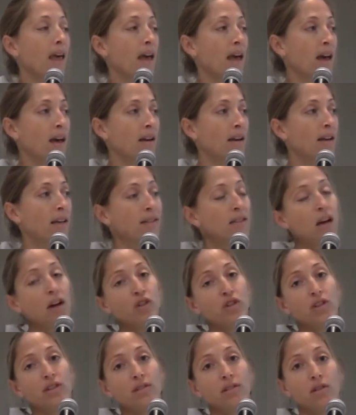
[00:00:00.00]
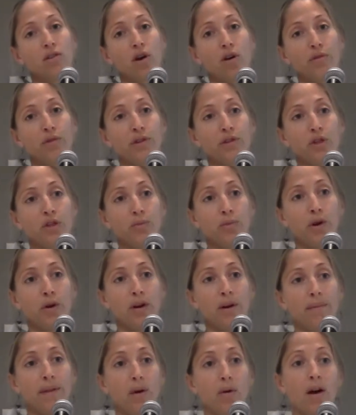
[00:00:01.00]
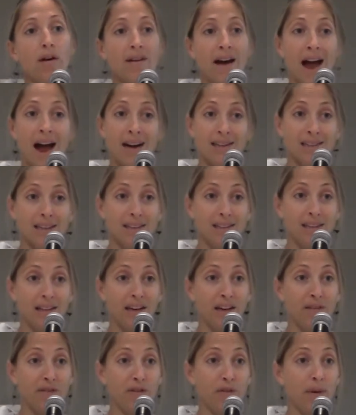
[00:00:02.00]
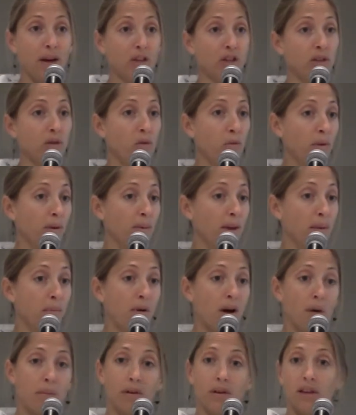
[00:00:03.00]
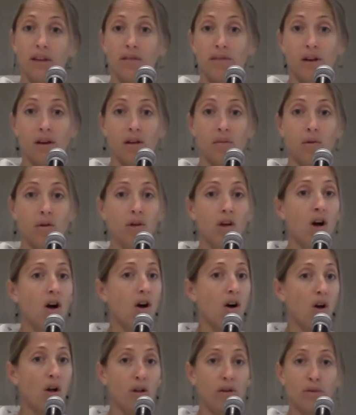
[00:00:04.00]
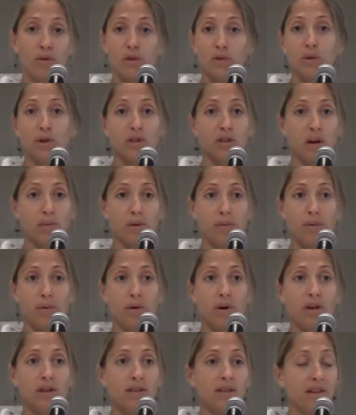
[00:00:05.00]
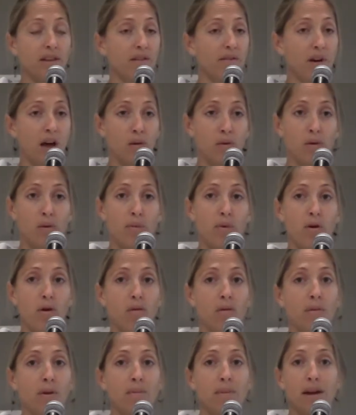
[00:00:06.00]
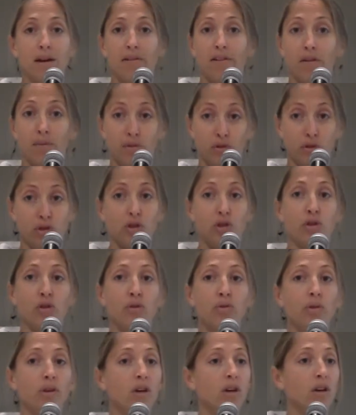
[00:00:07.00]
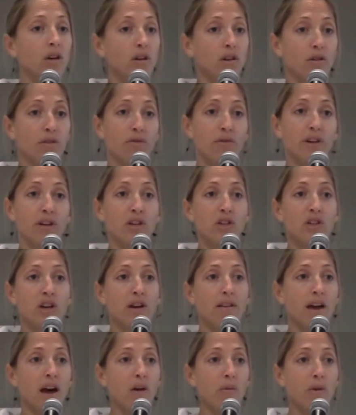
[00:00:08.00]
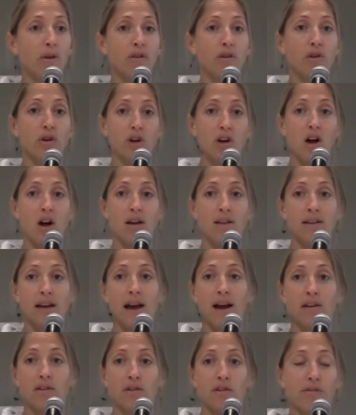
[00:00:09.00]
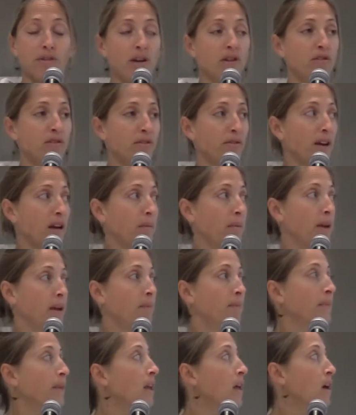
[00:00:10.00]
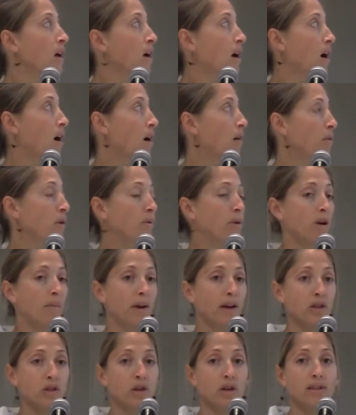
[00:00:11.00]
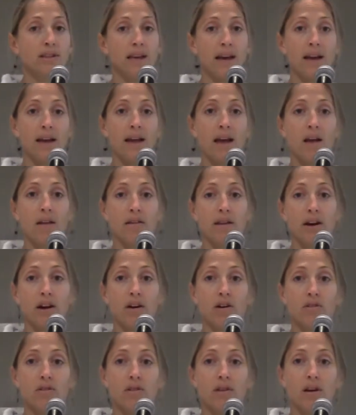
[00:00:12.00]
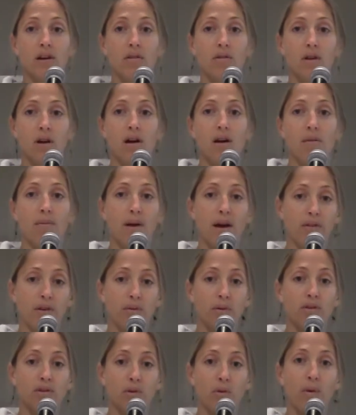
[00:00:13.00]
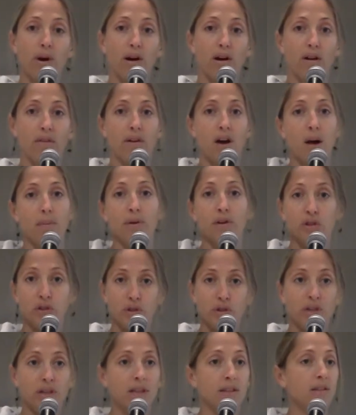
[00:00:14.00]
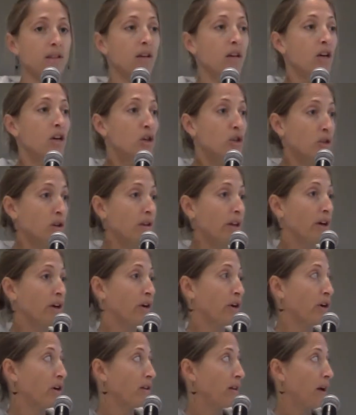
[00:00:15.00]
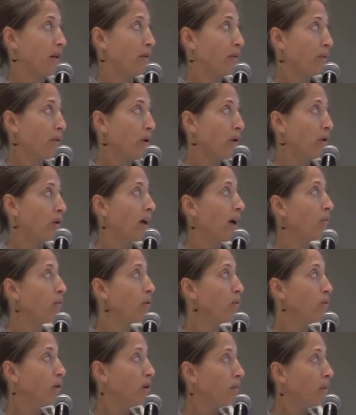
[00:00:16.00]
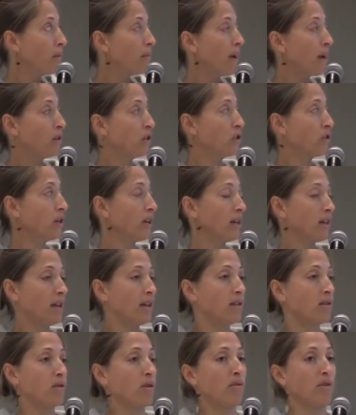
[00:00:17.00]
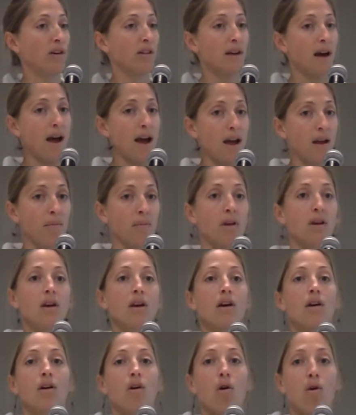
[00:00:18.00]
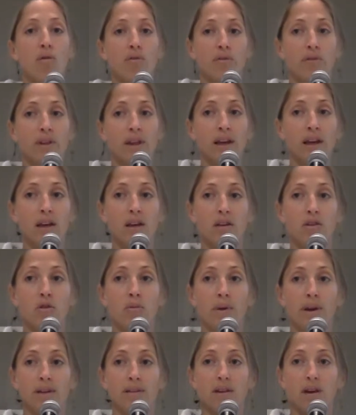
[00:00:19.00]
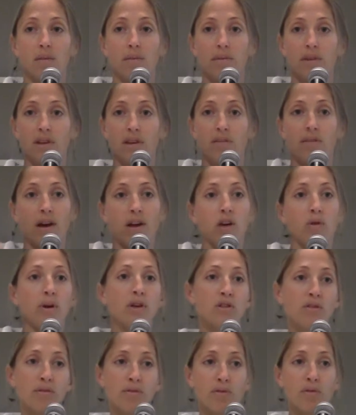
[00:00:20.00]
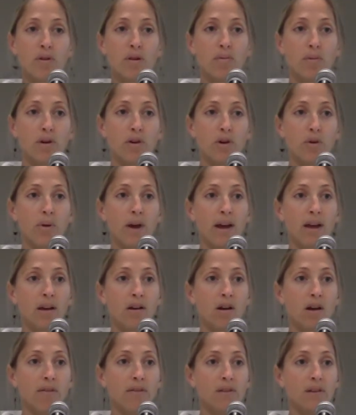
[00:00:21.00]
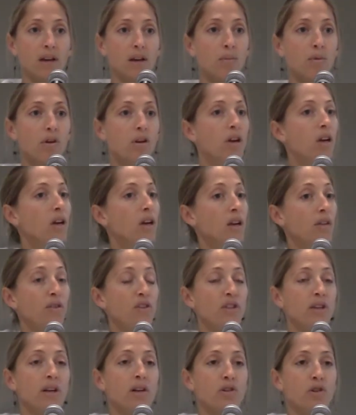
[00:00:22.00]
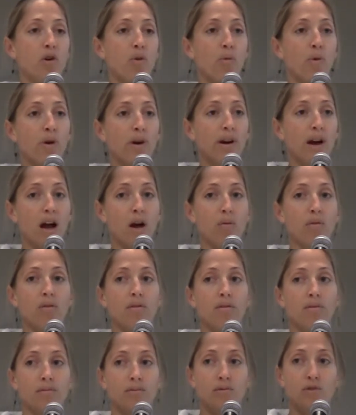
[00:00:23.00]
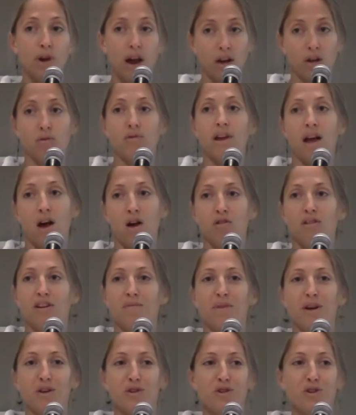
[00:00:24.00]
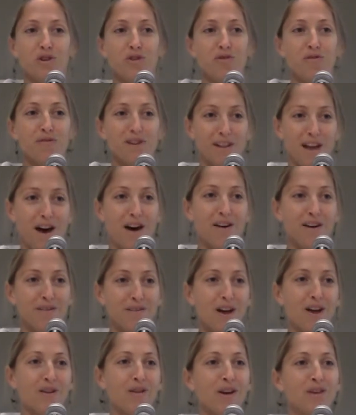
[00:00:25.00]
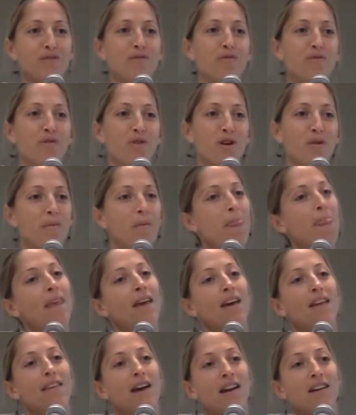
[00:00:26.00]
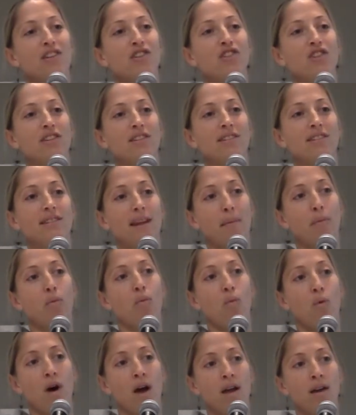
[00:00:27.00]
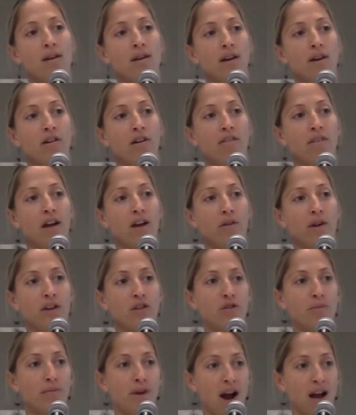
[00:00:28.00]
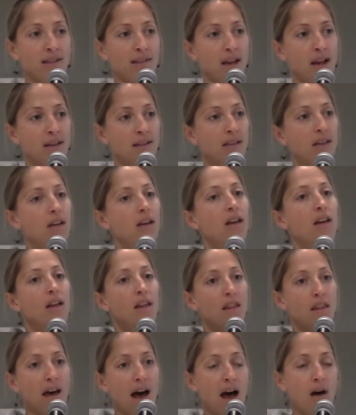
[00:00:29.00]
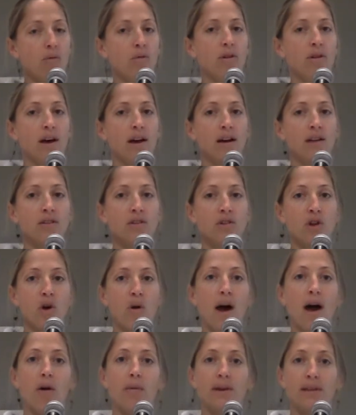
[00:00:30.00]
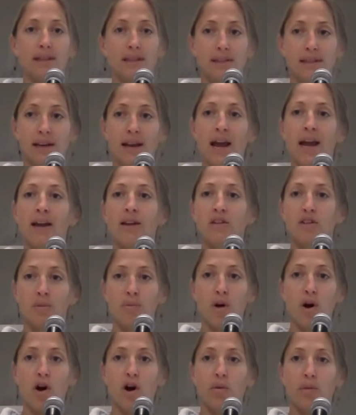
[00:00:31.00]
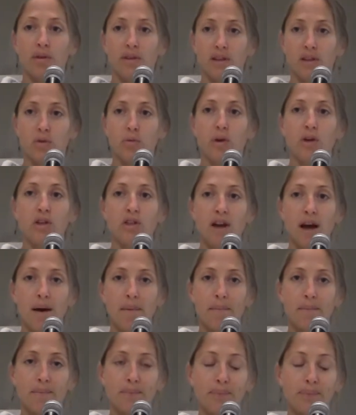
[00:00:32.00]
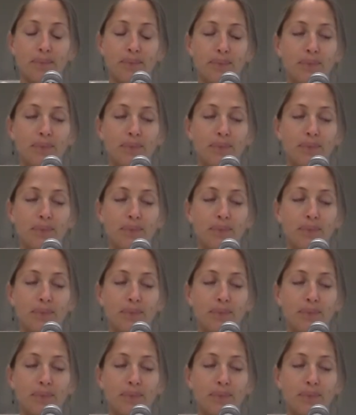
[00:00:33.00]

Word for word: And it's not just the Gulf Research Program that will have access to that information. It will be made publicly available. All of those workshop reports and the final report will be made available to you you're free to share that with your contacts, your friends, your family. Um, you want to make sure it's getting out there so that um, everyone's aware of the opportunities should they occur down the road. And we will be measuring this over time. Hopefully you picked up the evaluation form on your way in off the table. If you didn't, don't worry, I will track you down and make sure you fill out an evaluation form. That is just step one in our evaluation process. That will let us know how we did today and tomorrow with this workshop.